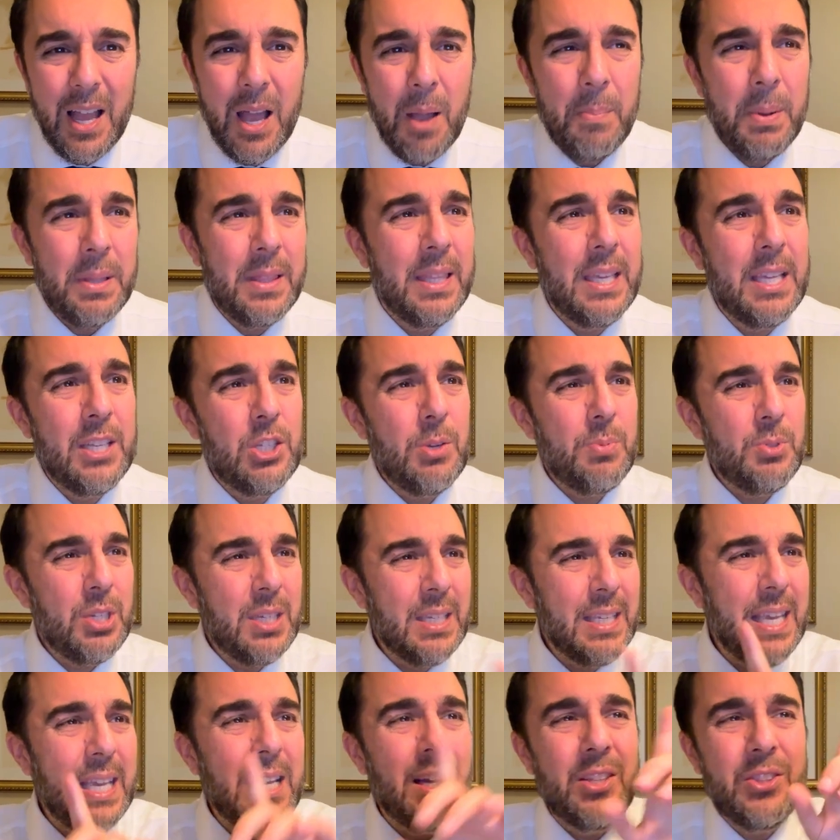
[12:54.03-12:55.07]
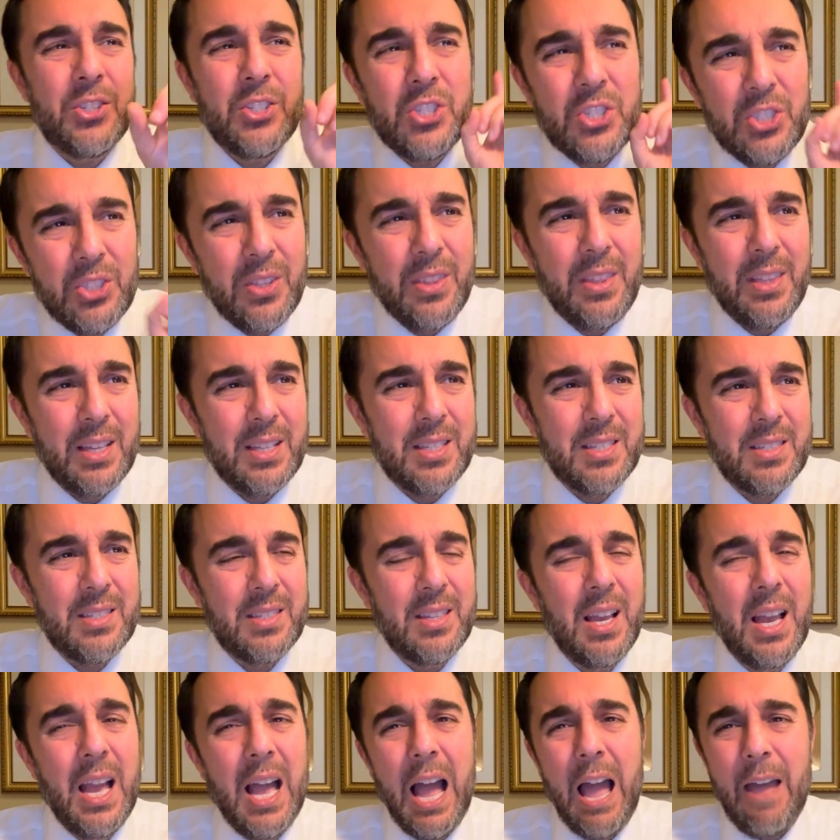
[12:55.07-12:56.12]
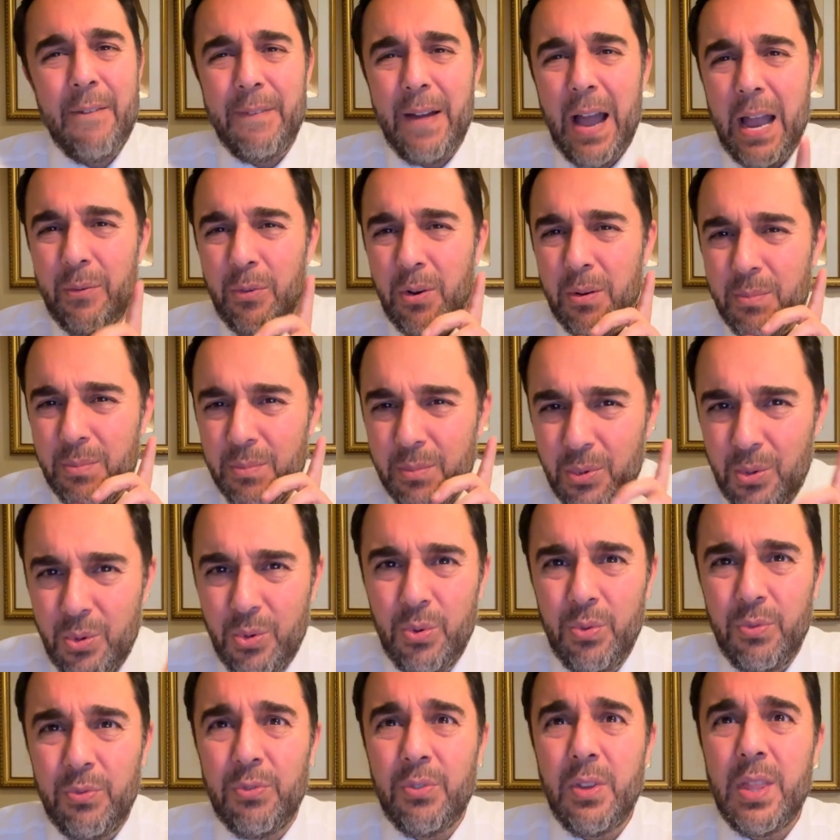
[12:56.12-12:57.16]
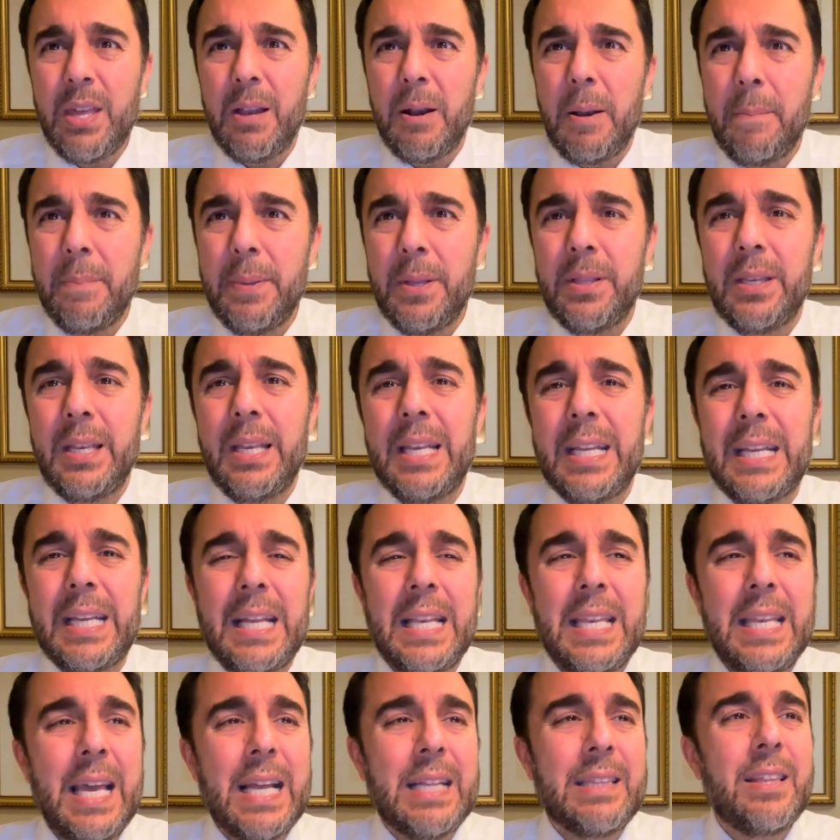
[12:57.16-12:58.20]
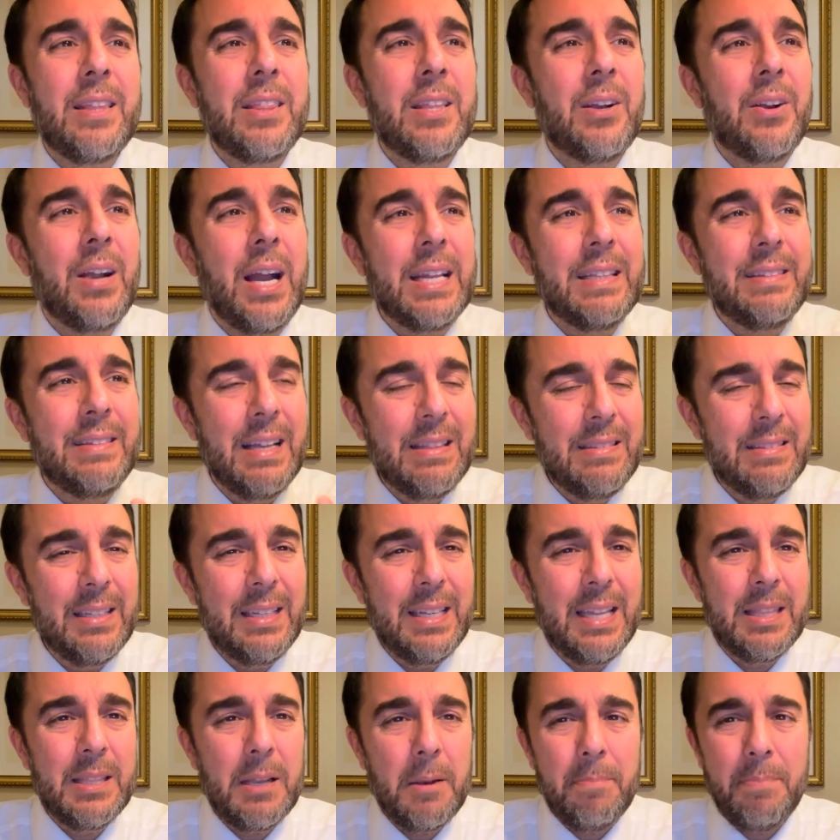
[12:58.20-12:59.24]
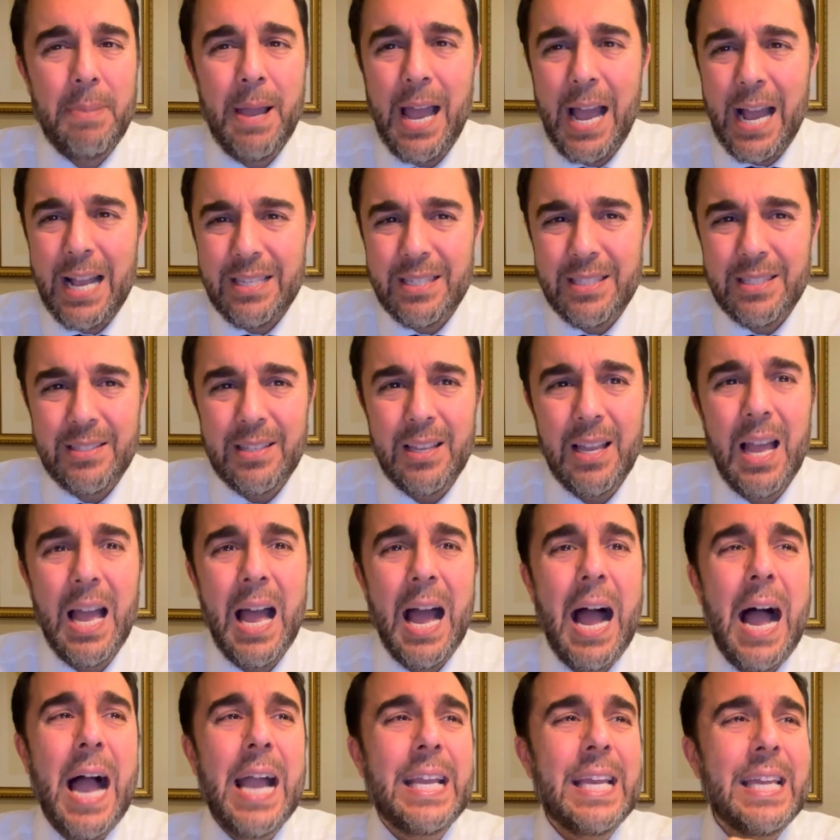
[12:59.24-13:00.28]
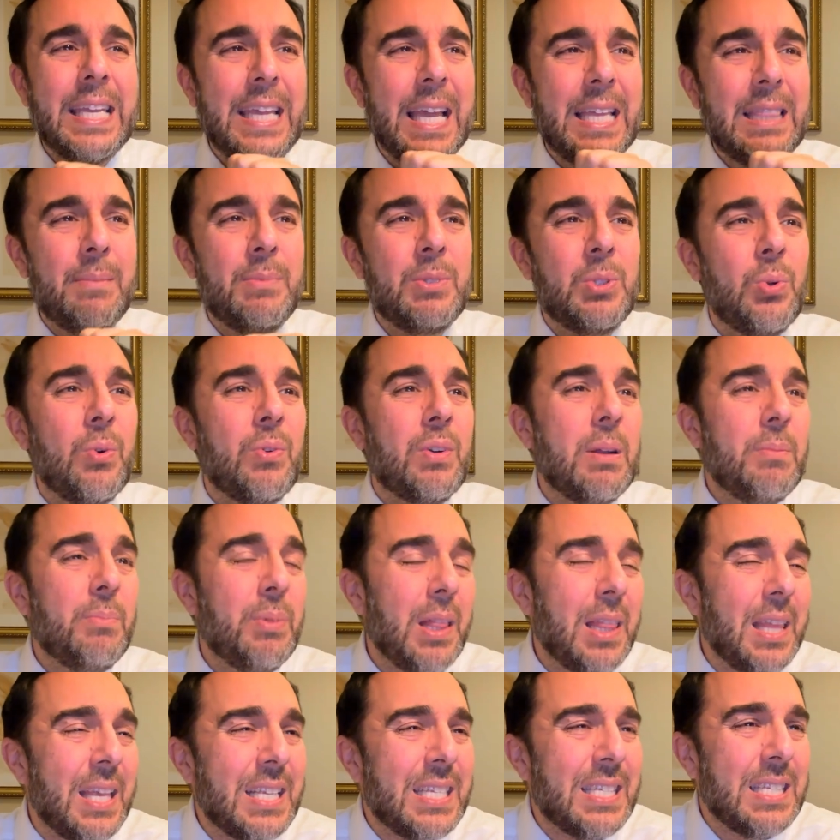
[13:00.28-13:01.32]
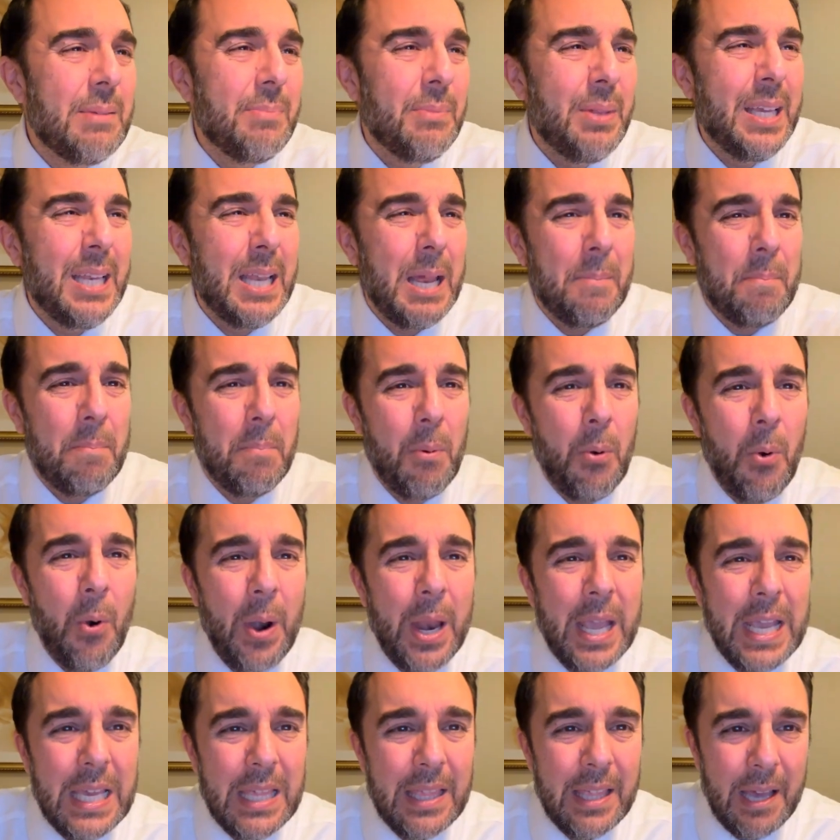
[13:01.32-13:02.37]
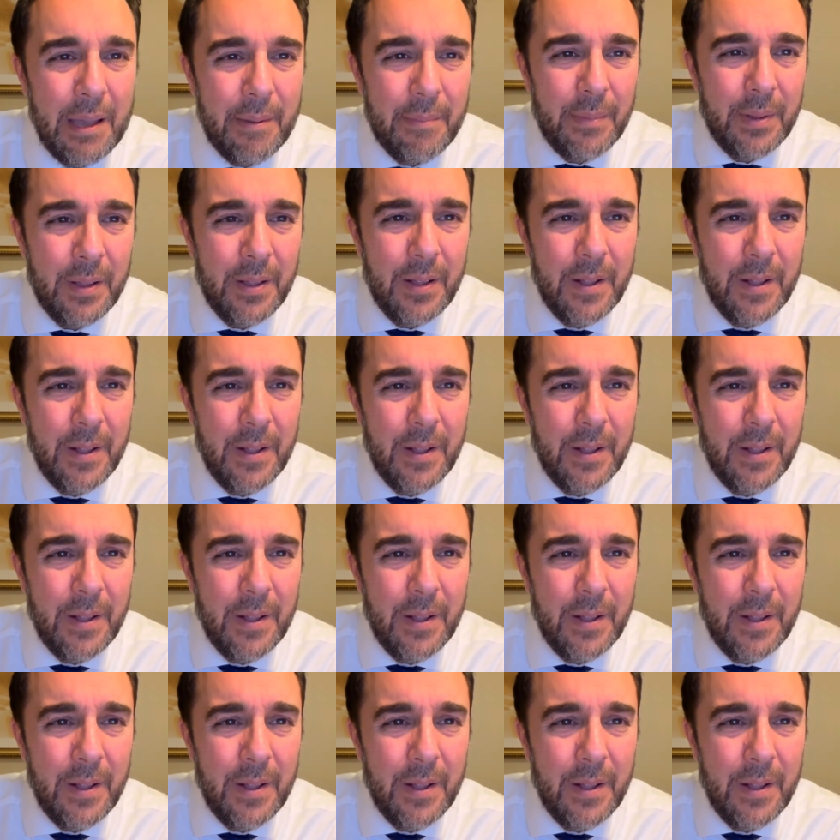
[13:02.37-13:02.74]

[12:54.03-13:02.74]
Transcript: But the Egyptian king understood this. If I remove their ability to connect to their identity and their past, I could get them to completely assimilate and break them.